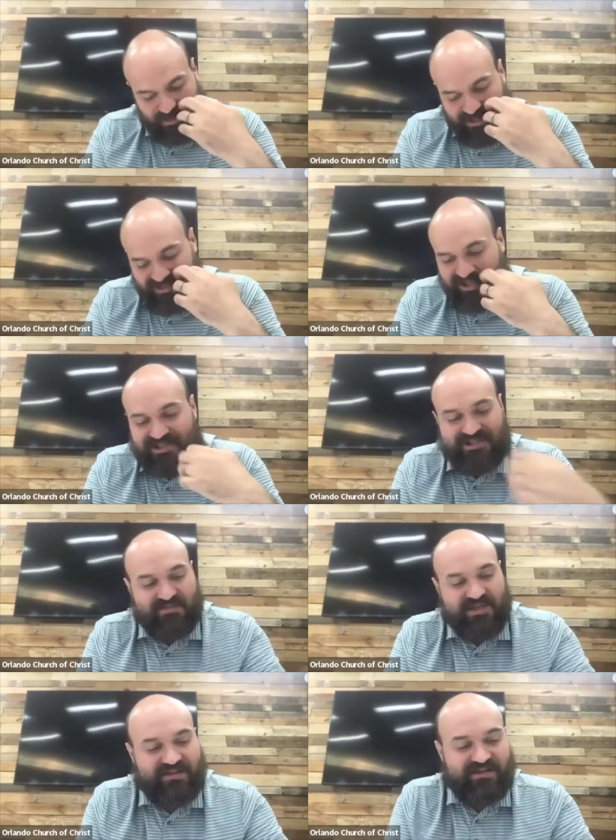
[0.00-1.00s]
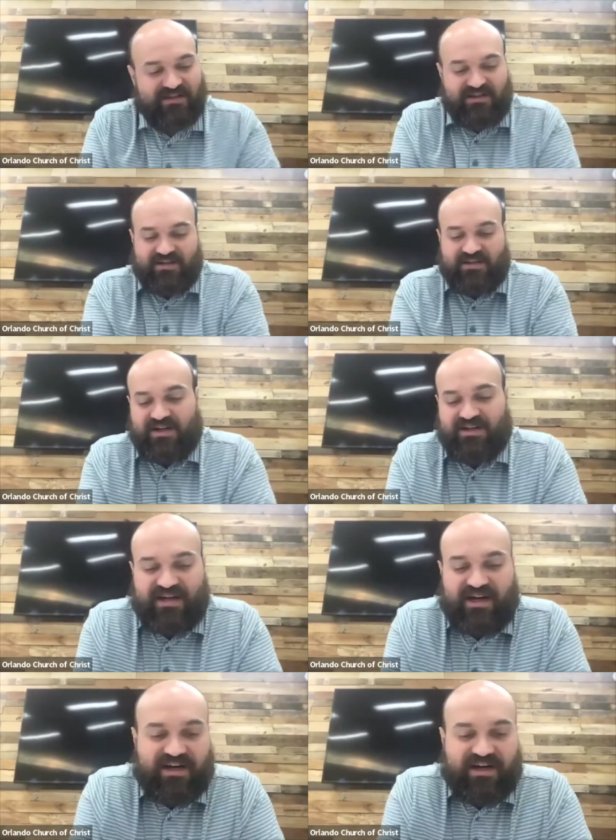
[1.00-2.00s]
I think this week uh,
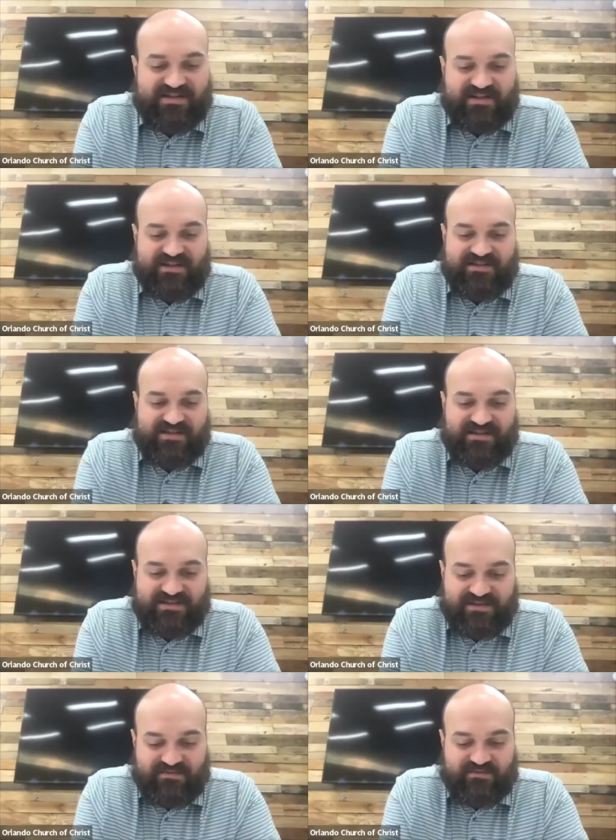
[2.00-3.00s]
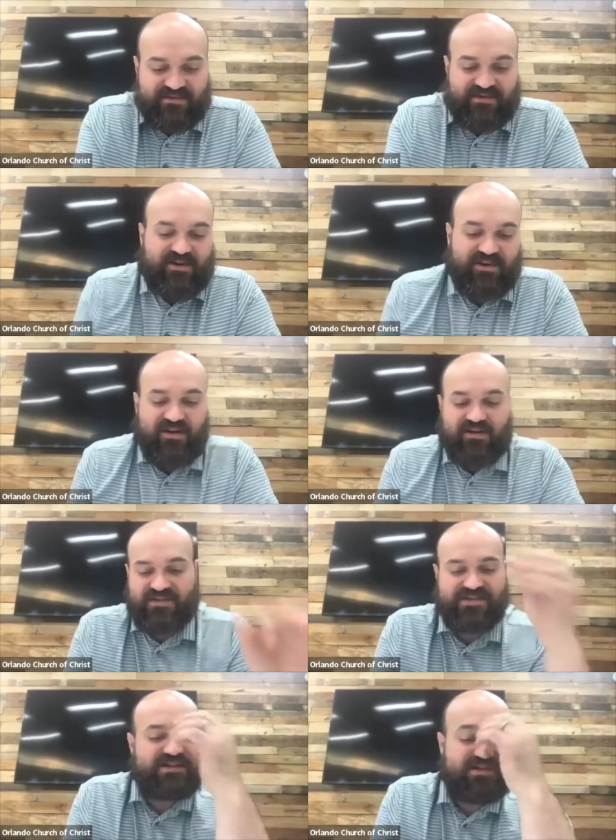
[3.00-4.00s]
God has, has has called all of
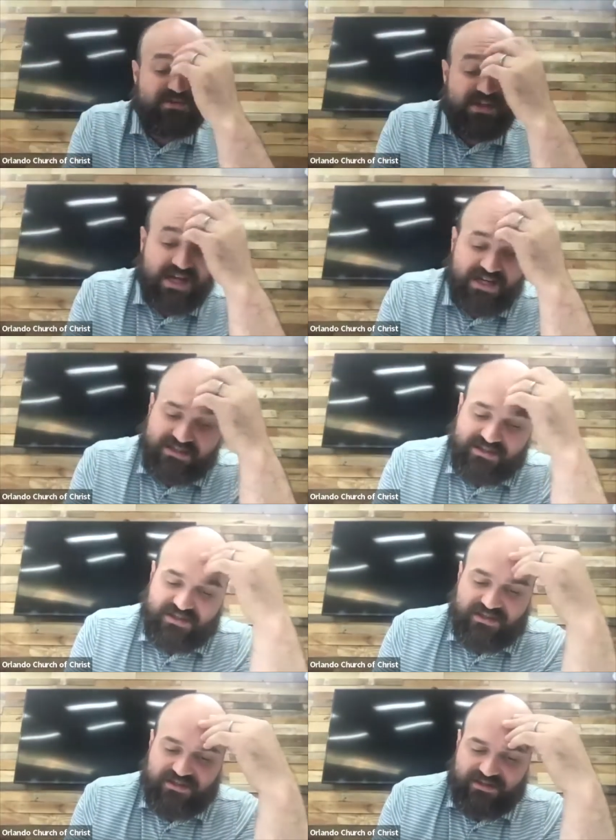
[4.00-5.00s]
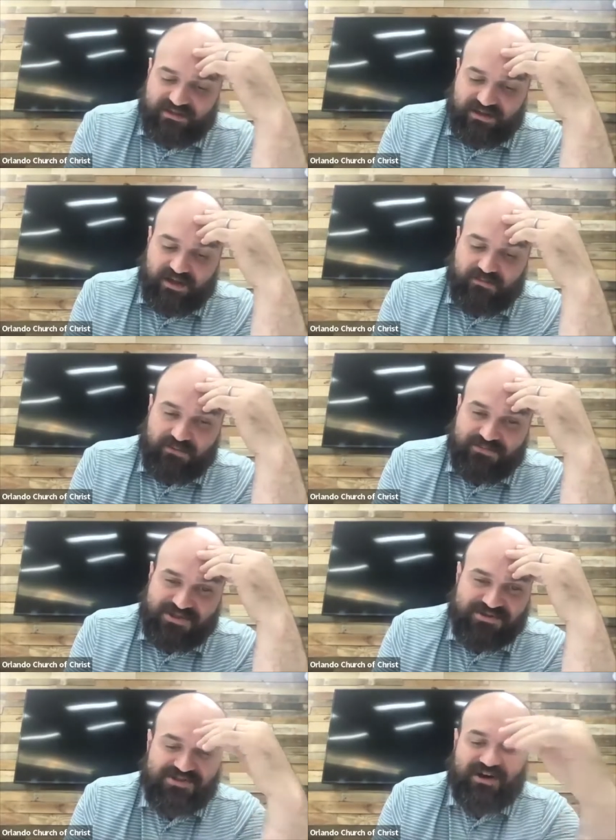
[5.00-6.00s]
us to do that. Um, I'm
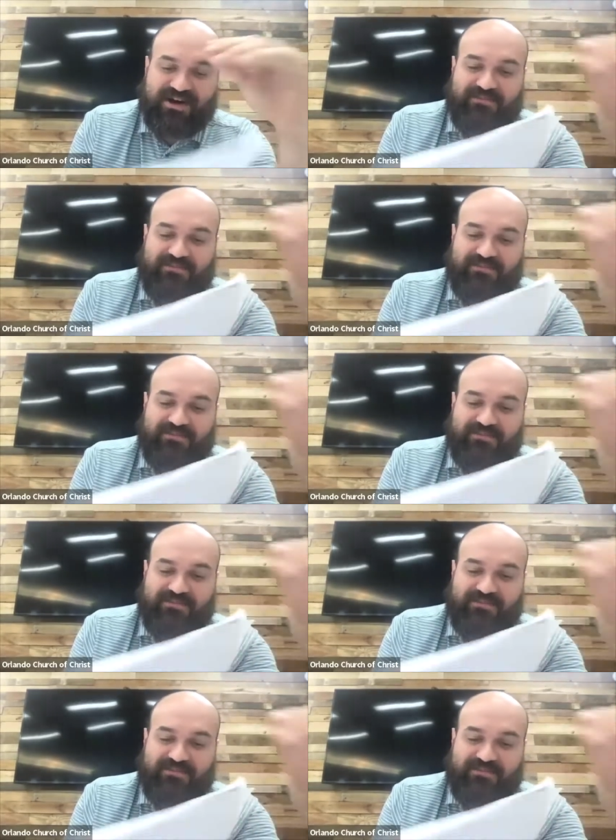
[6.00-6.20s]
so sorry.